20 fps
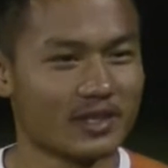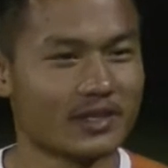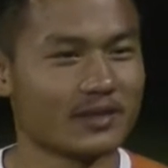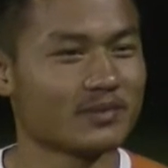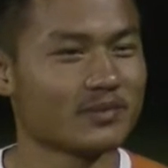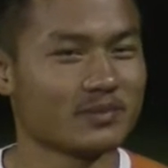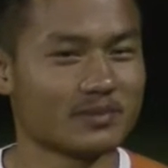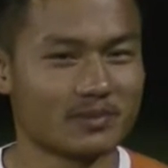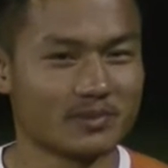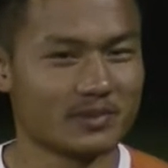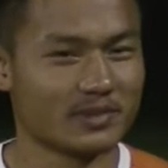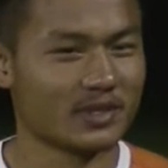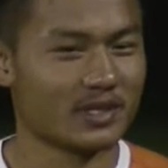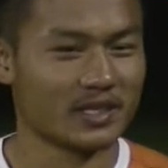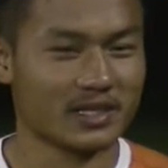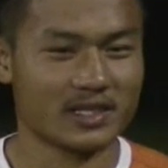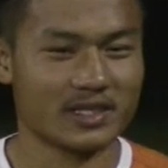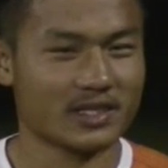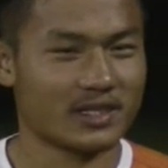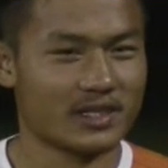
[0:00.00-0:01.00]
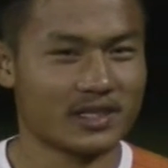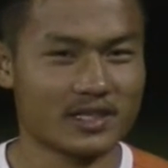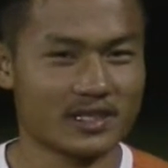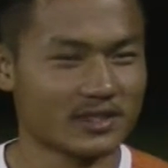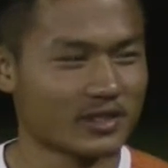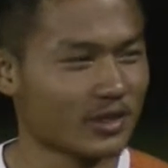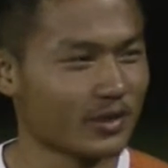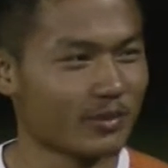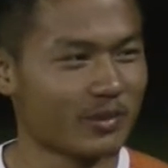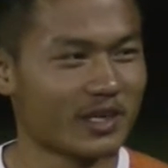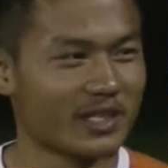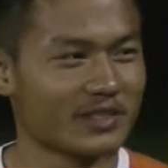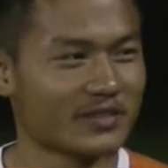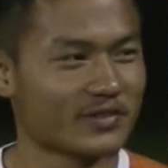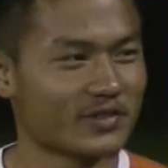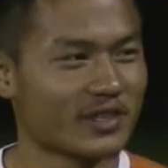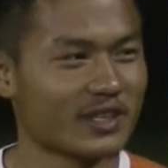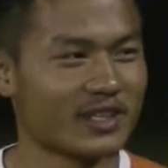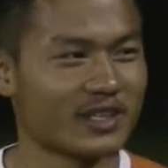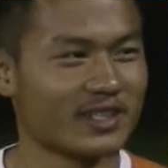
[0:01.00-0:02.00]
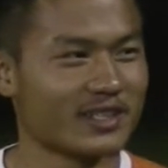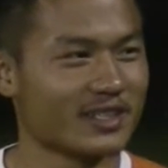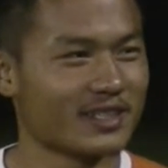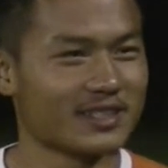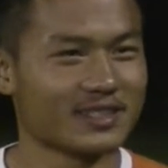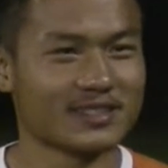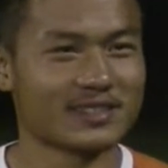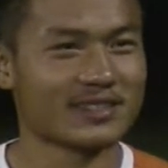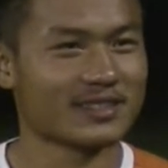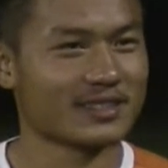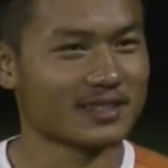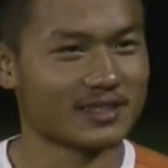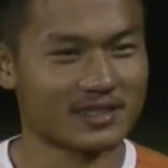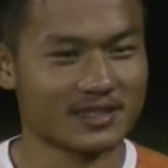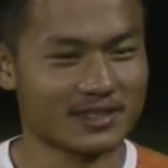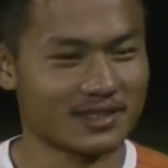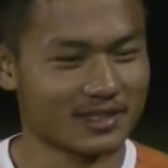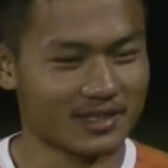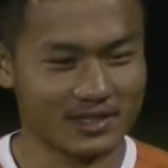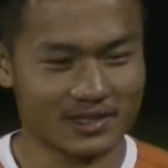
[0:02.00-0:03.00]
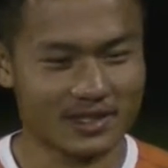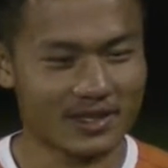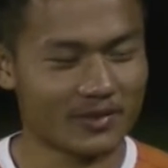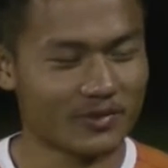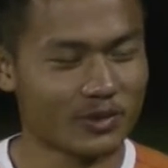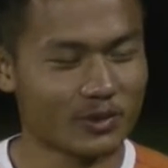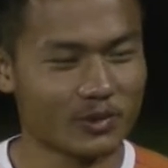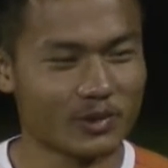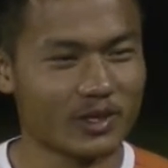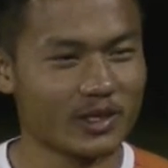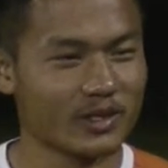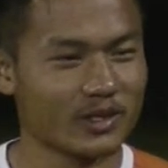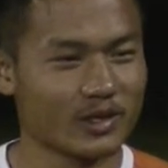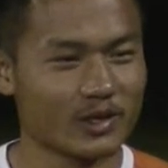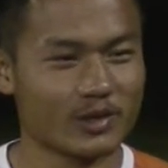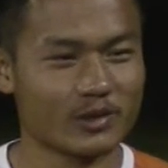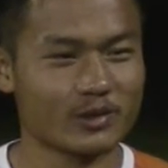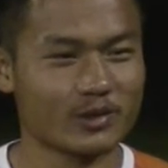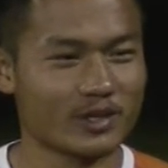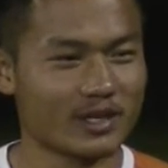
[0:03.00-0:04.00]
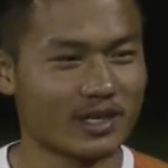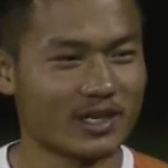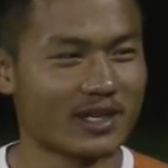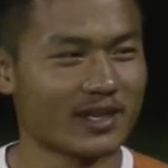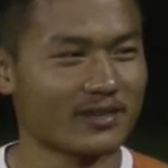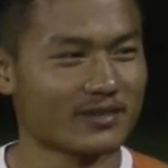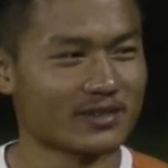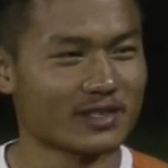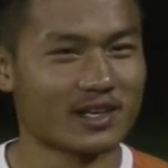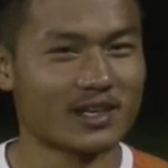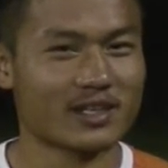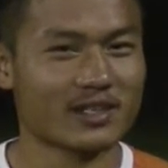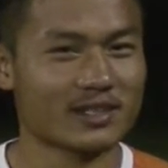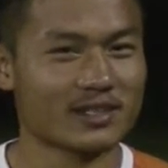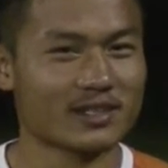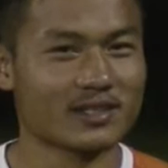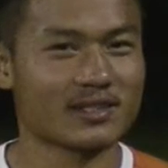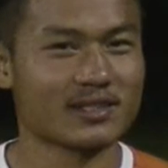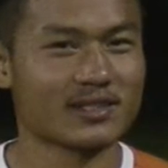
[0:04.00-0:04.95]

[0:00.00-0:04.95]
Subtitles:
Yep. It's your best friend. It's everywhere you go, you gotta have soccer.